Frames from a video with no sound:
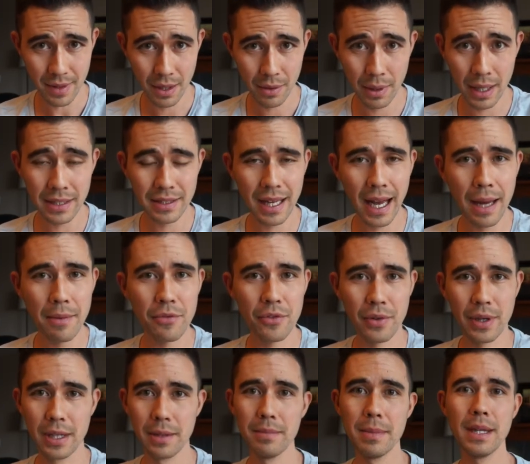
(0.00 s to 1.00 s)
right? Time
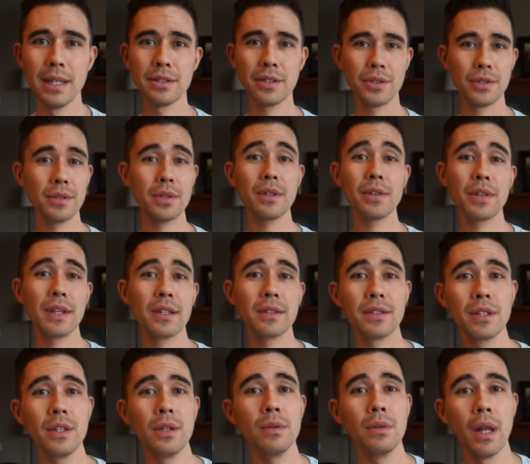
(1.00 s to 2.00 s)
freedom. To do the things
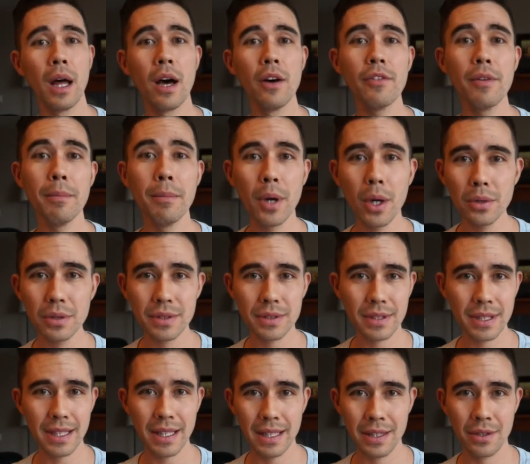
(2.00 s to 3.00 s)
that you love
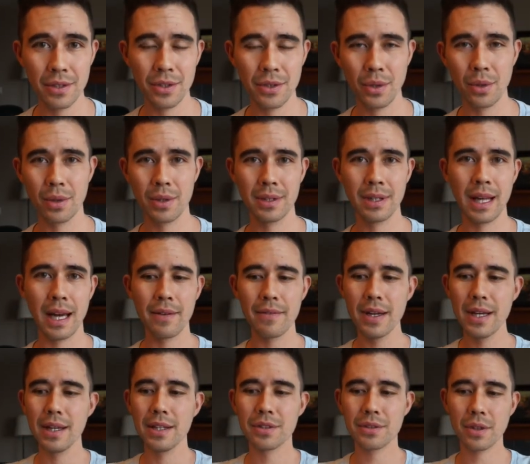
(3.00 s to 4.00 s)
most in your life.
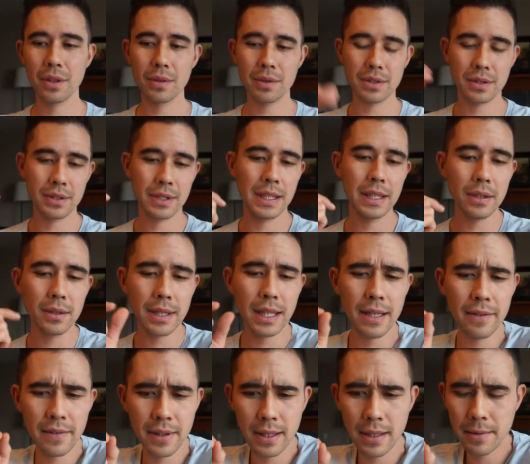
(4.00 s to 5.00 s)
So Teal
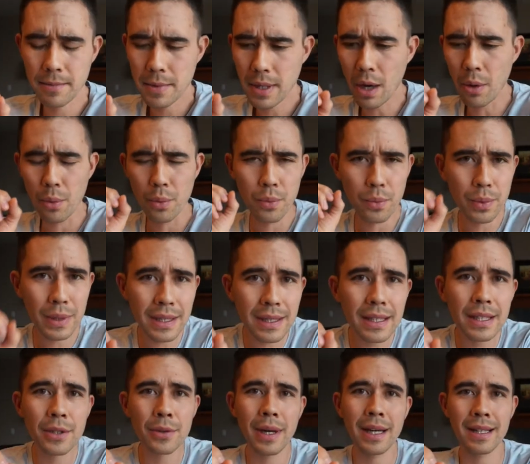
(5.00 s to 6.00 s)
gave a, a
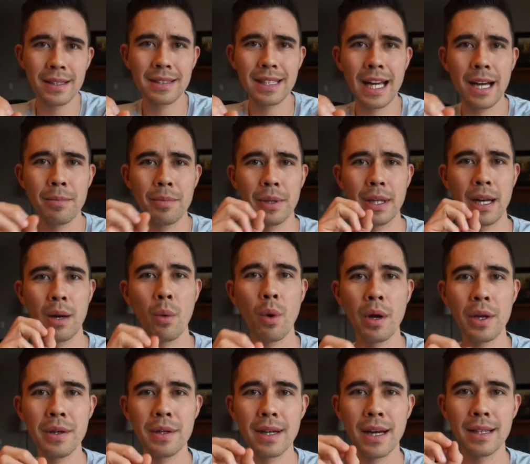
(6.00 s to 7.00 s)
really great example that I
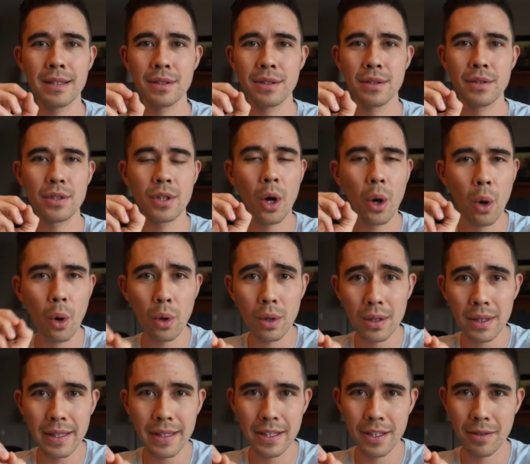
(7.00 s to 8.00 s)
want you guys to
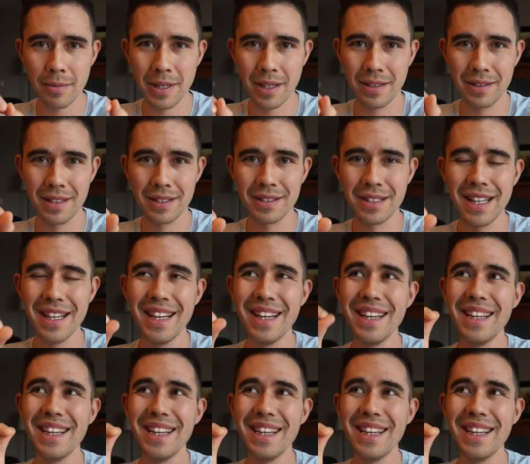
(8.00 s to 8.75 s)
totally hear me on this.